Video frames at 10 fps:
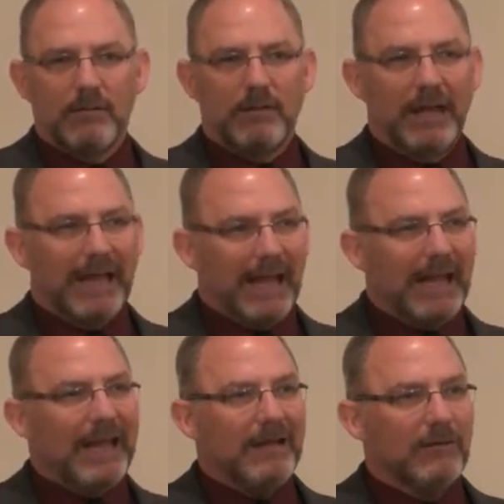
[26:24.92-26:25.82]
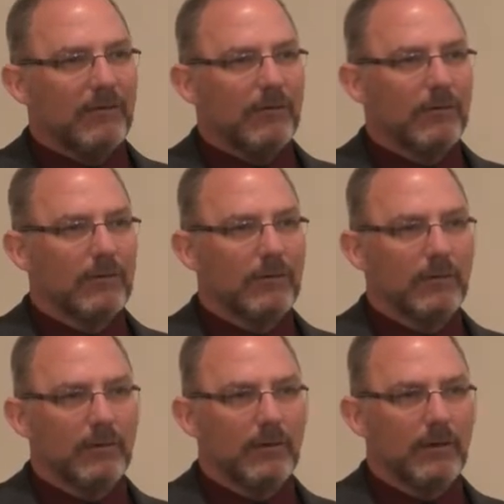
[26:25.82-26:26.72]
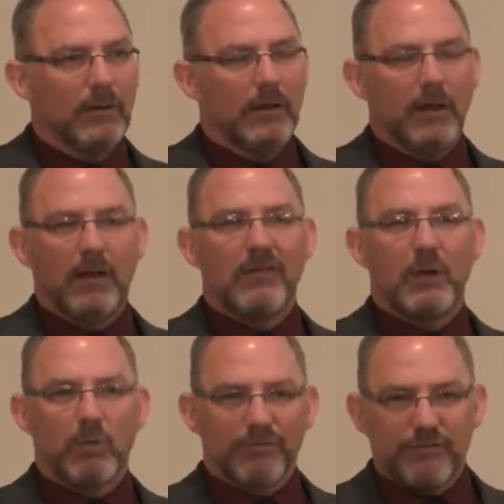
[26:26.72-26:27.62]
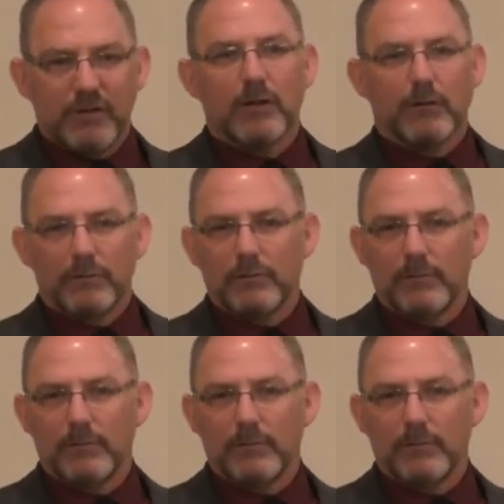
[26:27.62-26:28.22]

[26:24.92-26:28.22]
They ate and they were filled.